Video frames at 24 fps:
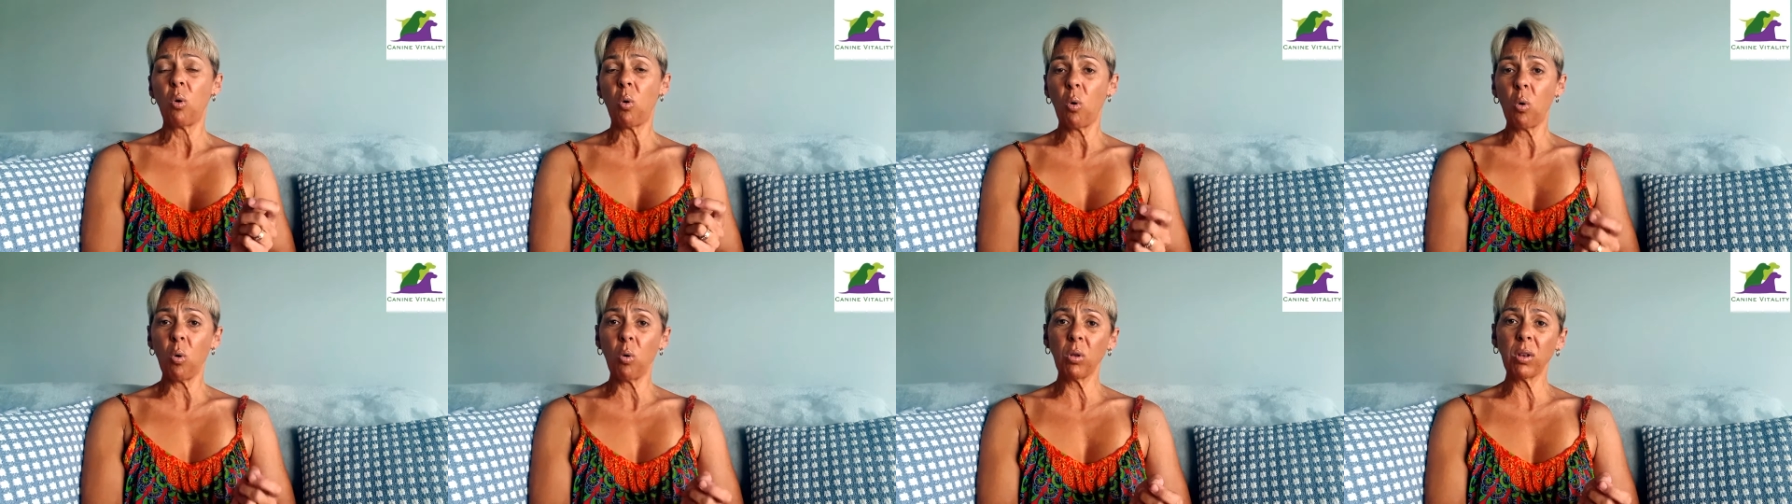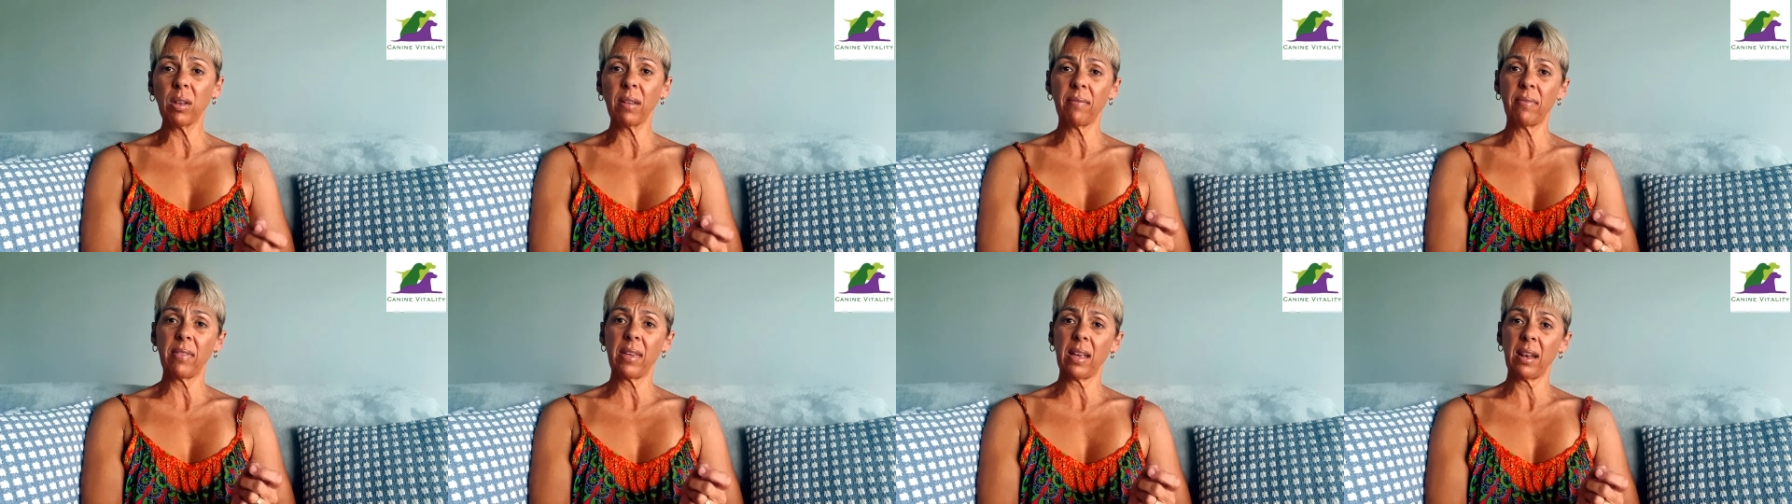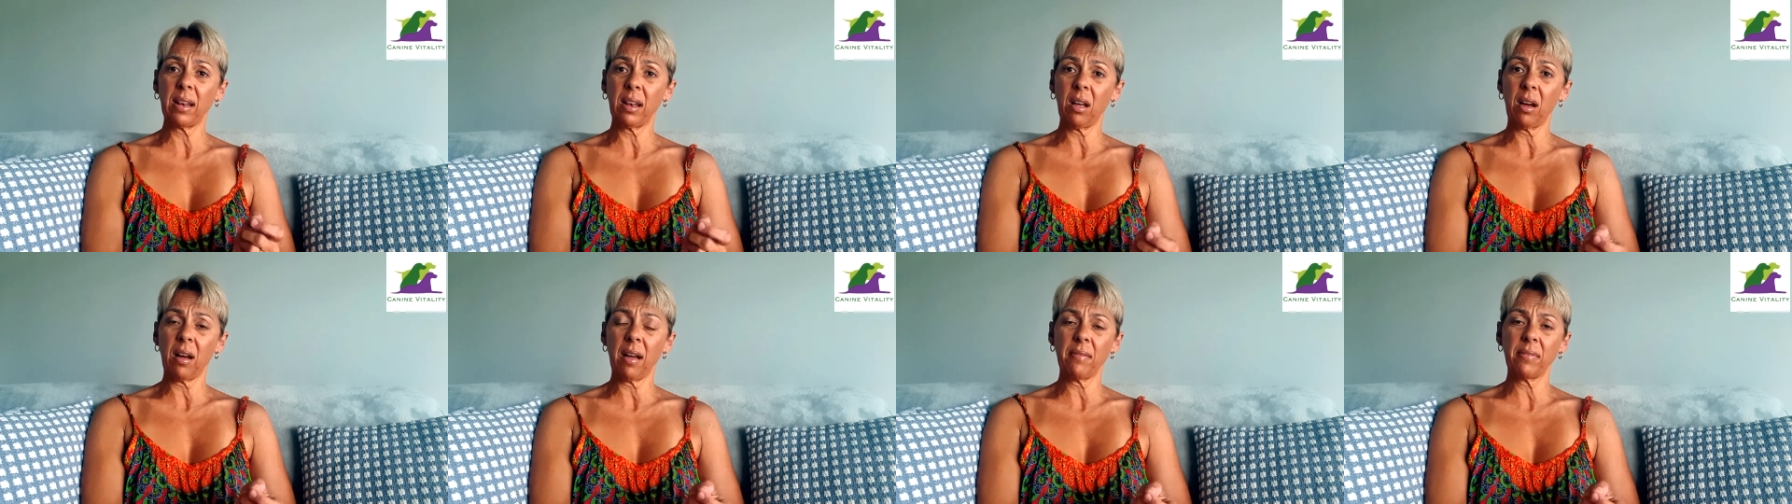all of their
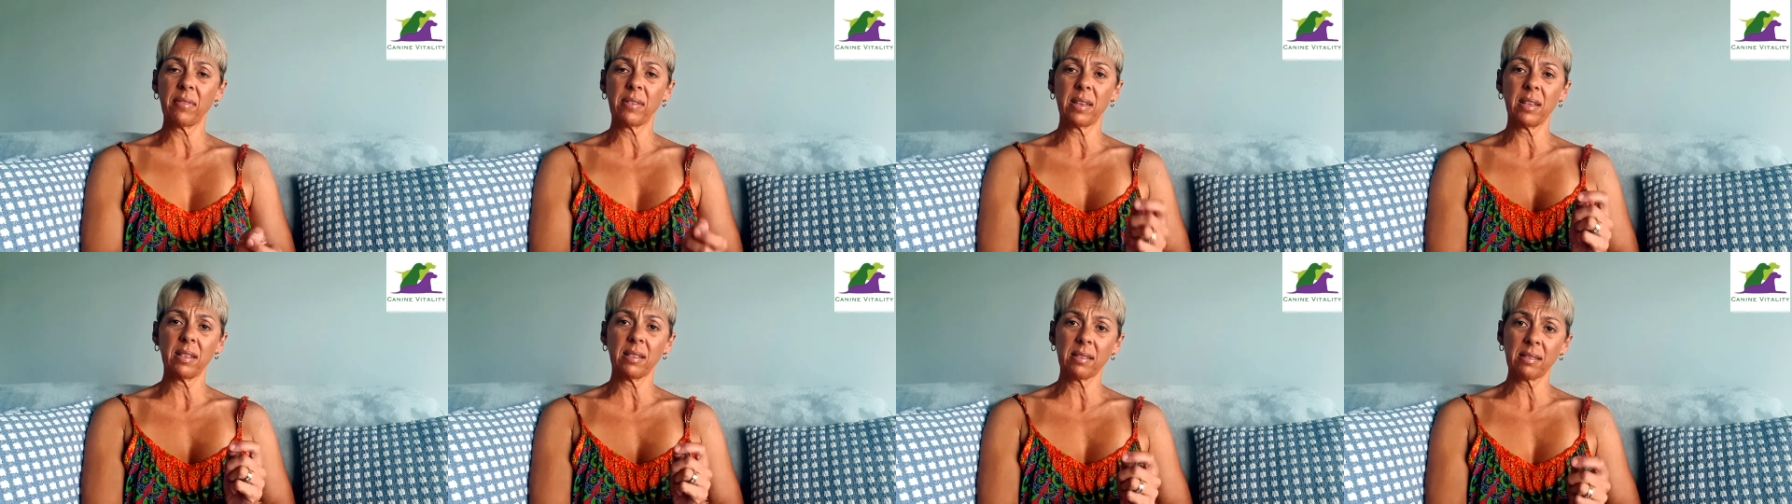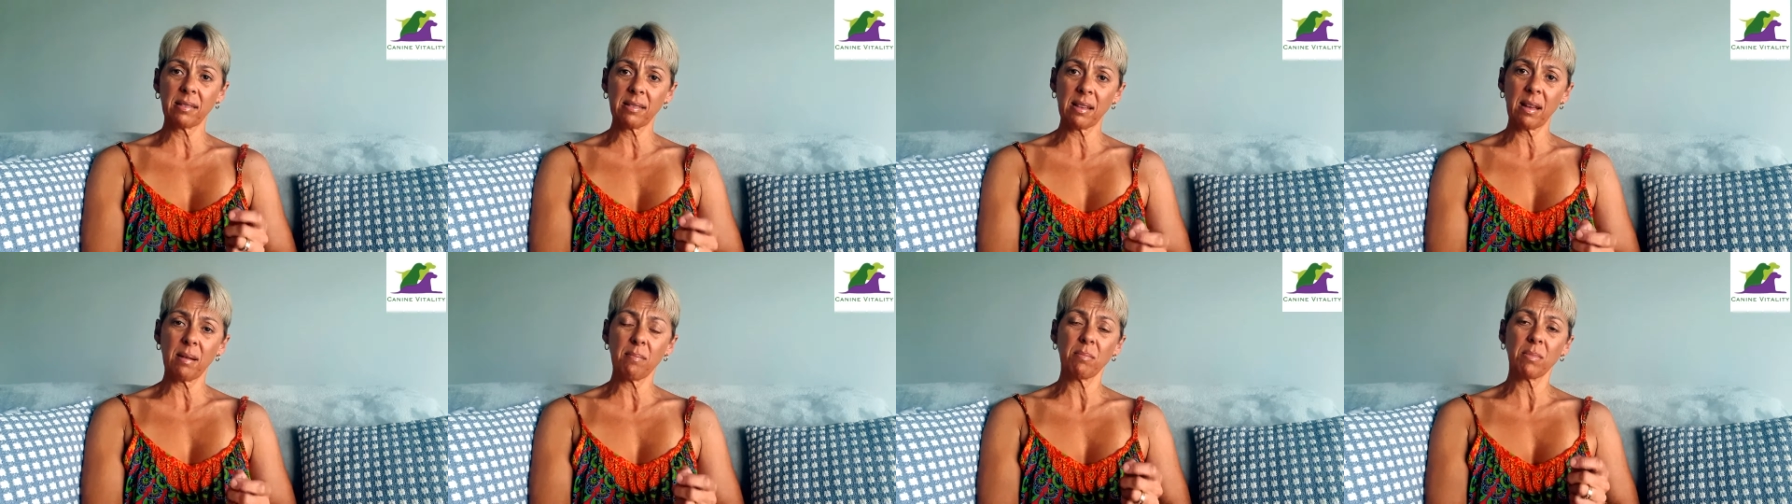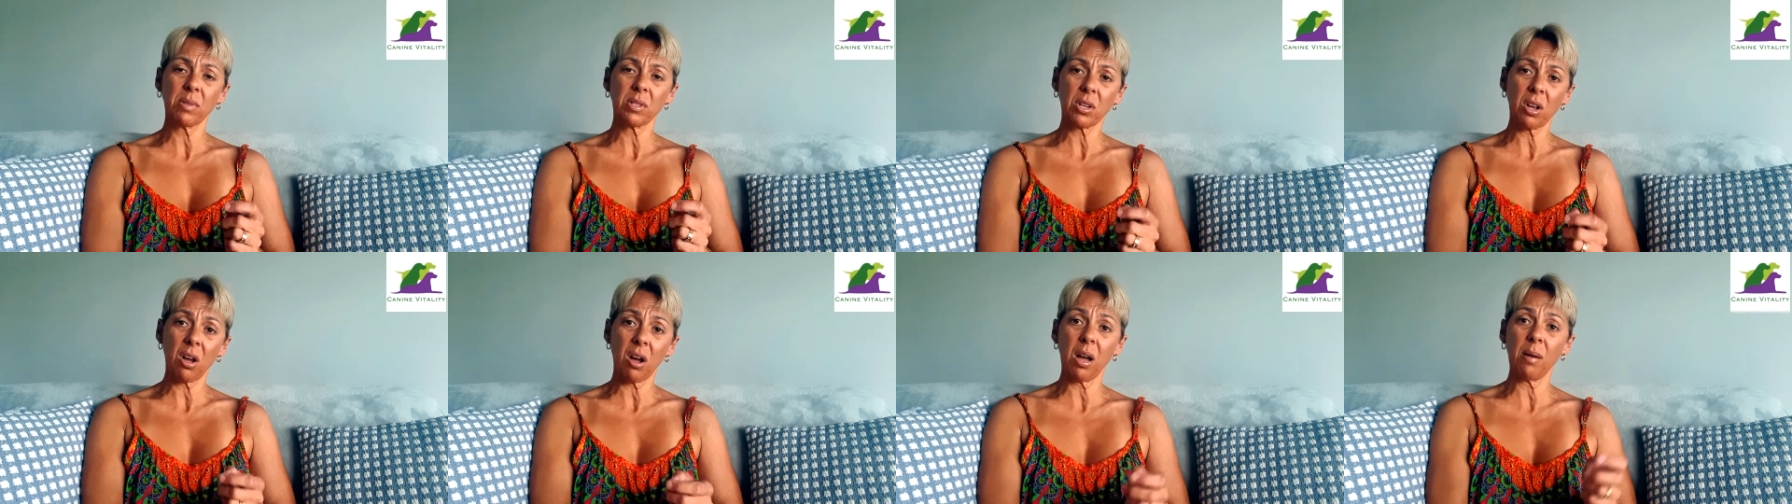lives in
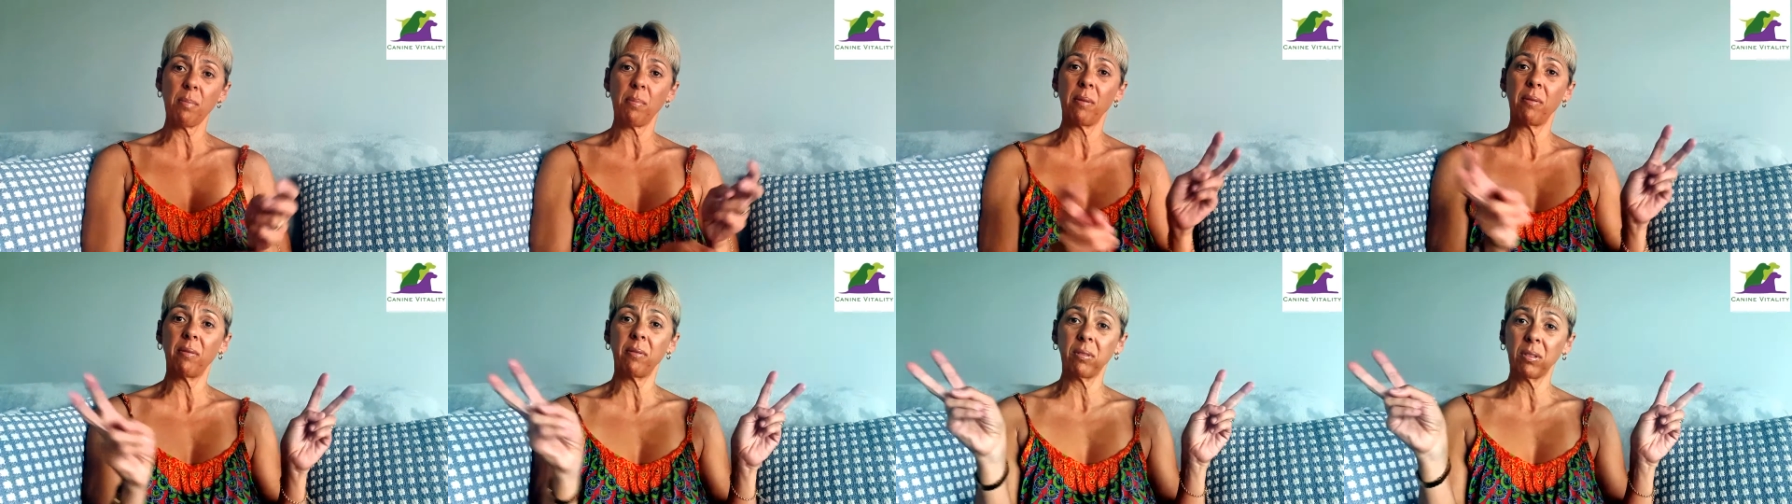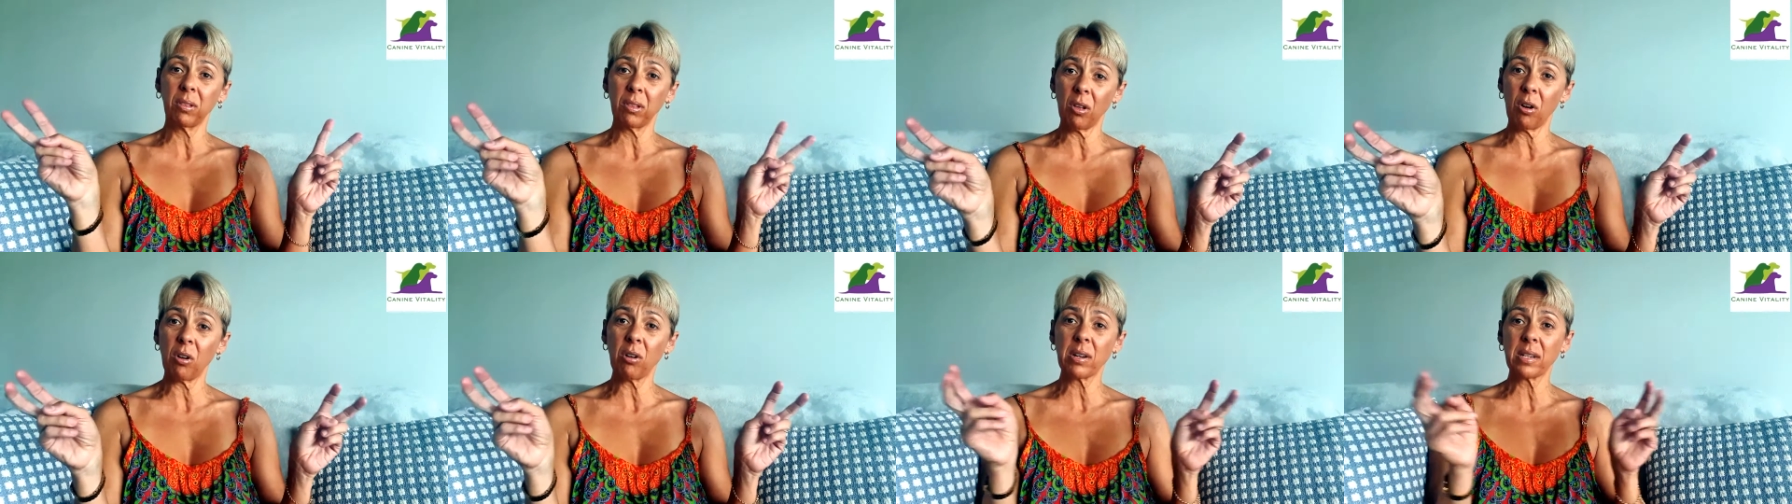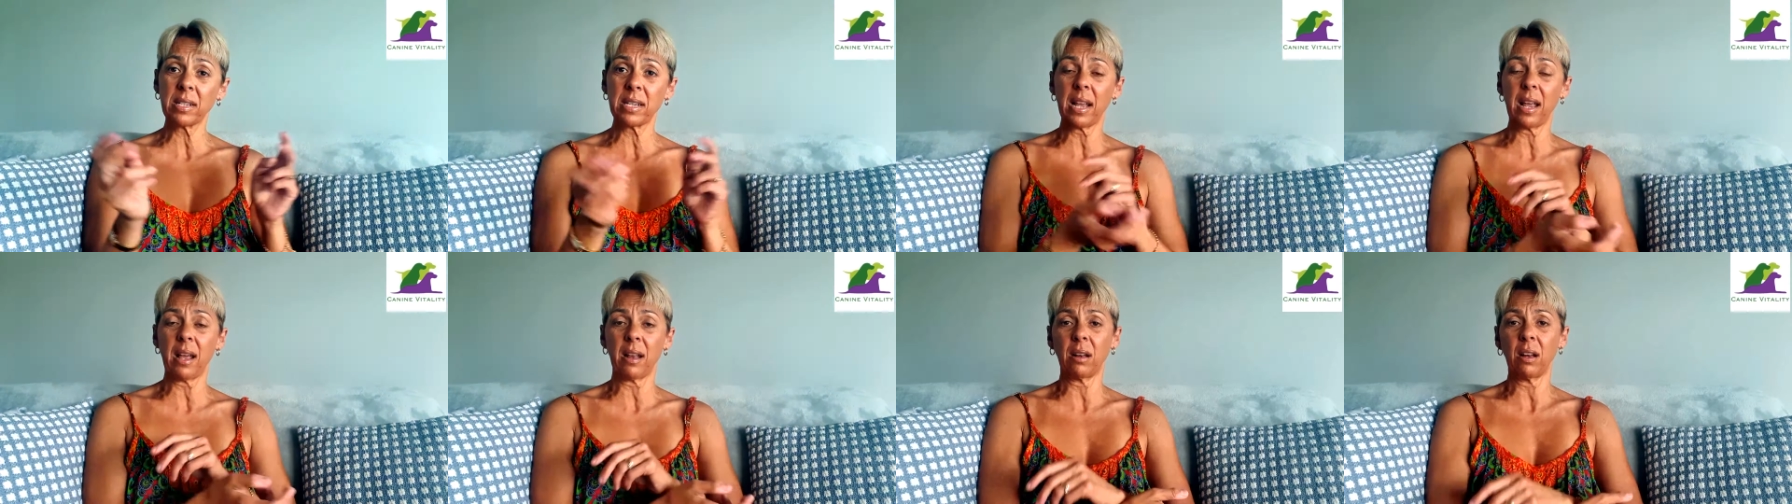some type of
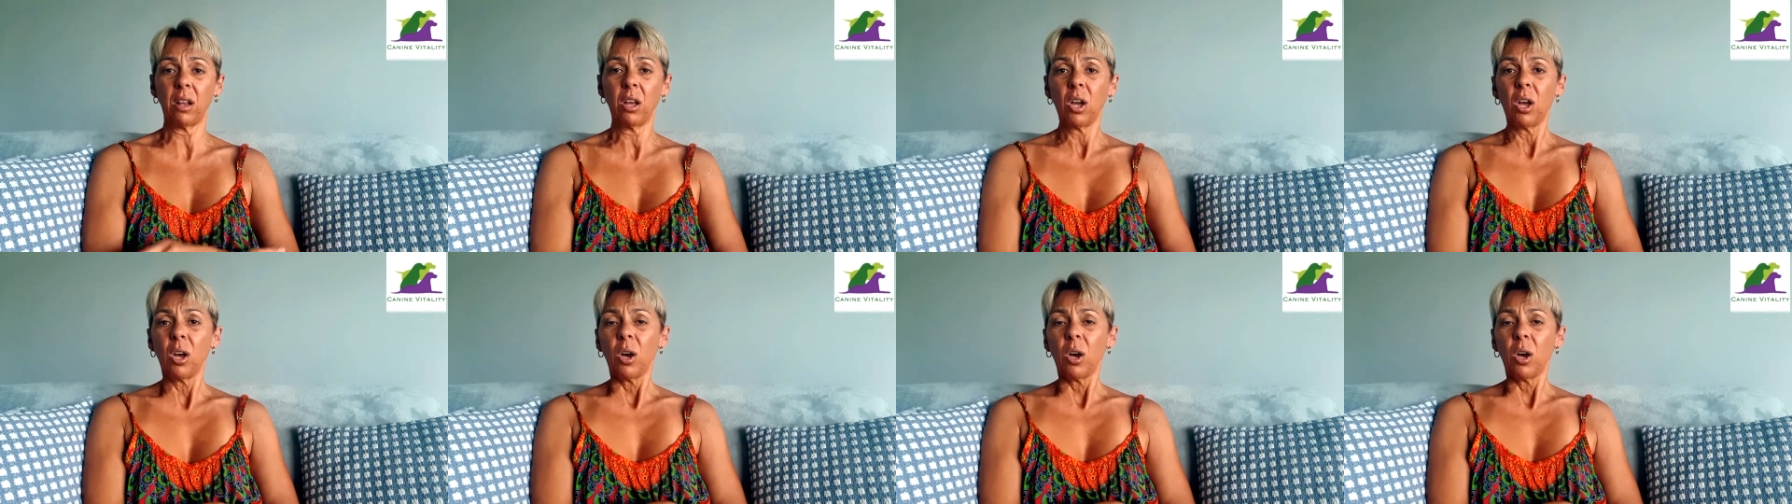lockdown,